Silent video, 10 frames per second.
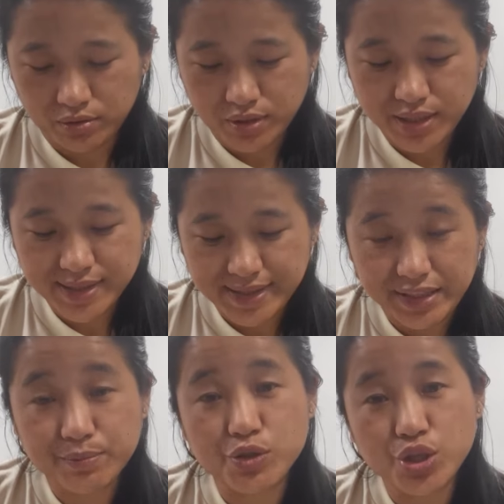
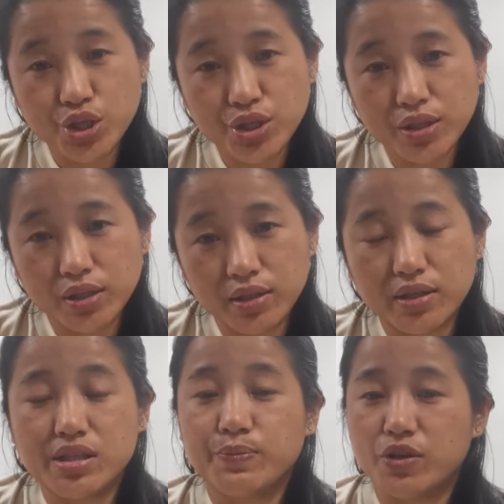legislative procedure,
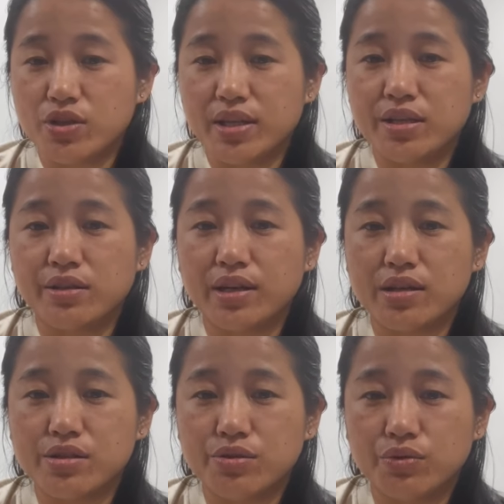especially in
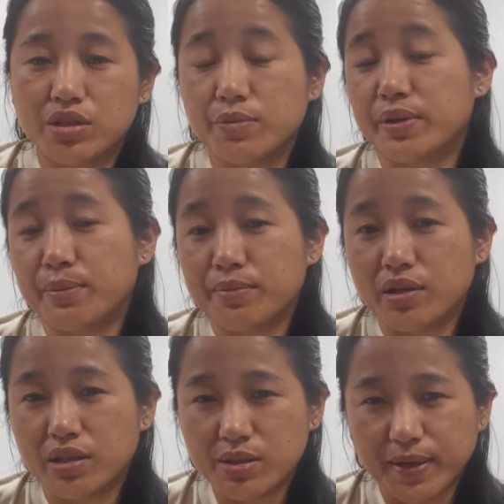regards to the
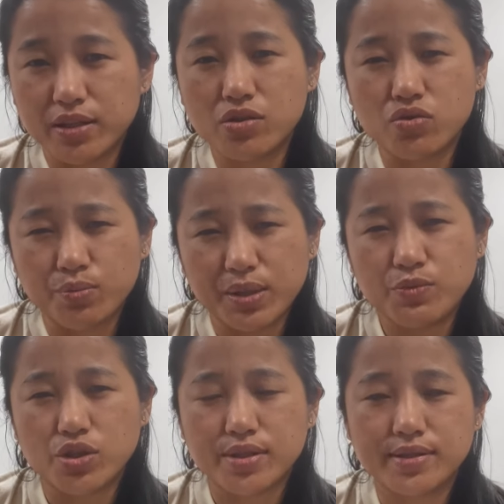Tibetan Supreme
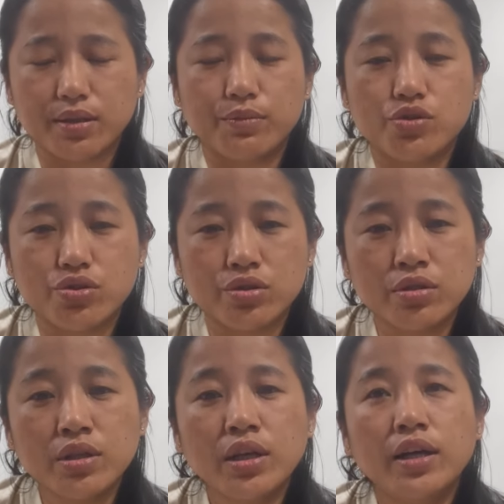Justice
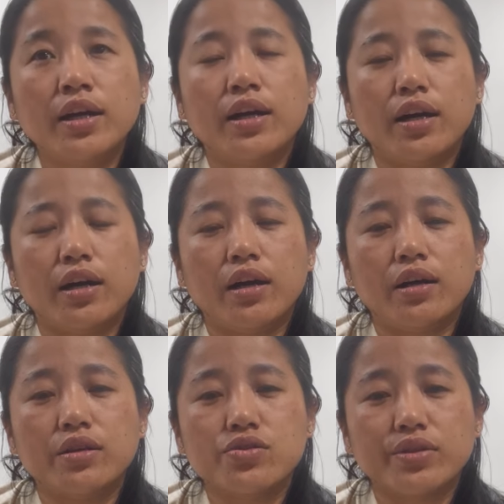Commission.
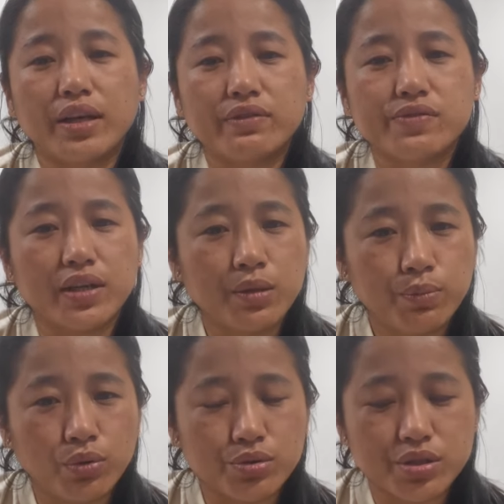So that was very
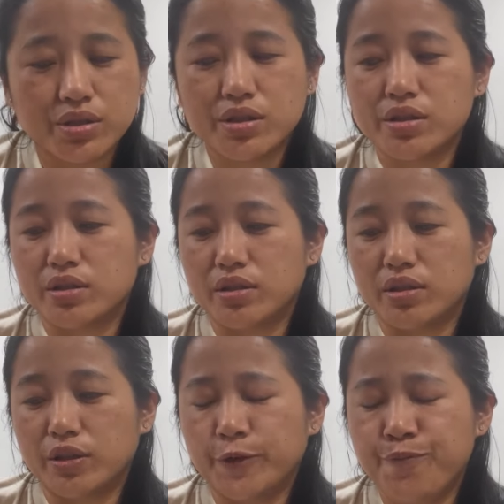important.
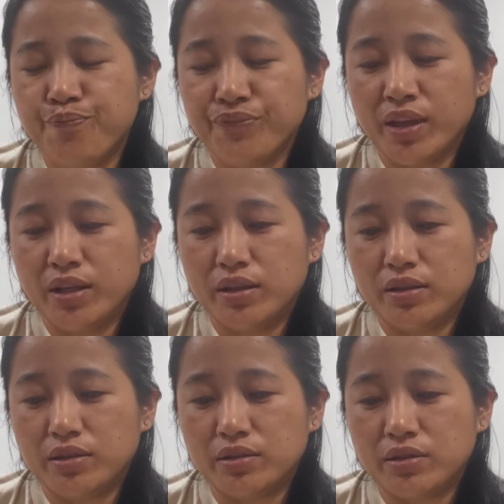
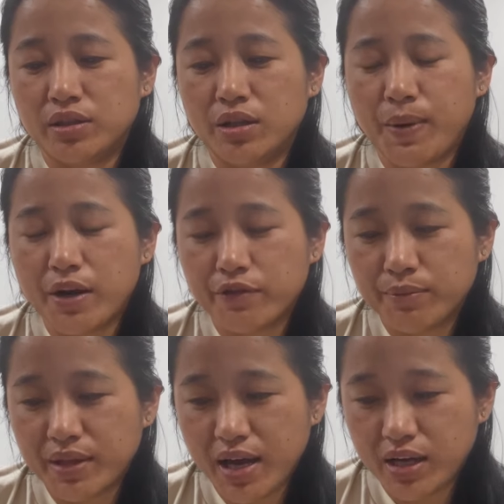Apart from
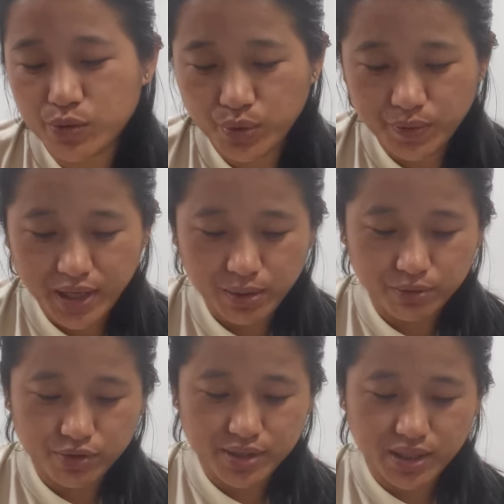that, we were able
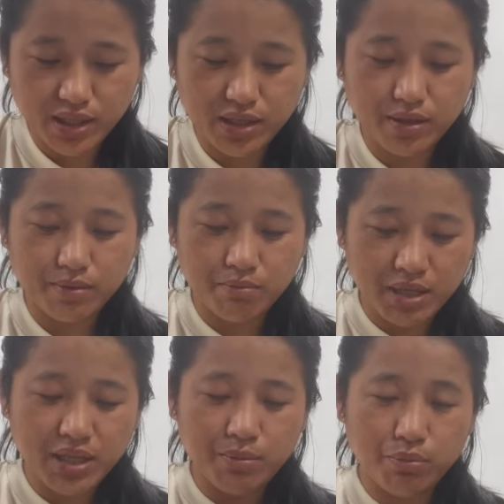to see
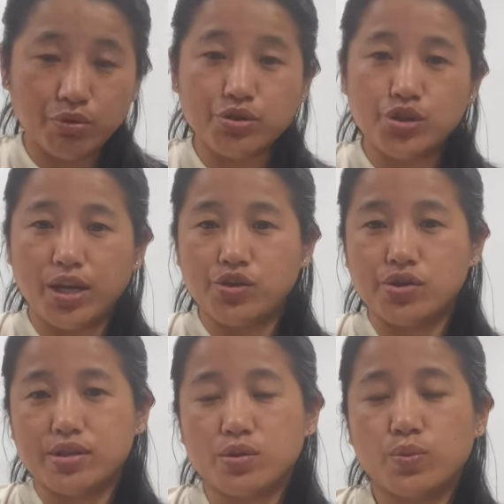many important
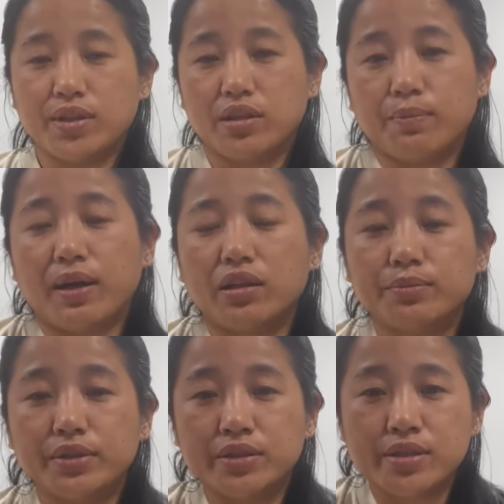changes within the
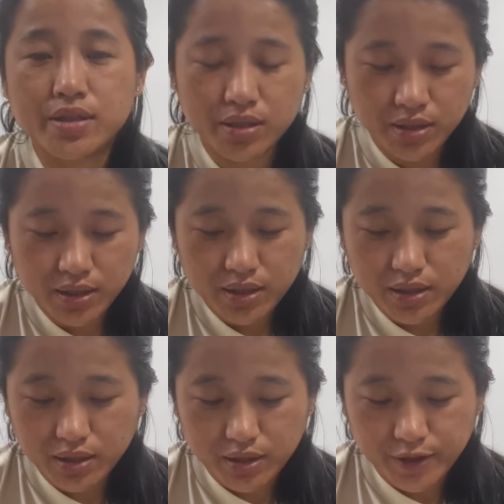parliament.
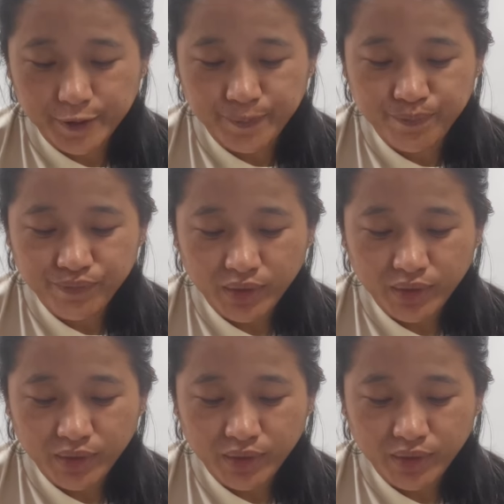And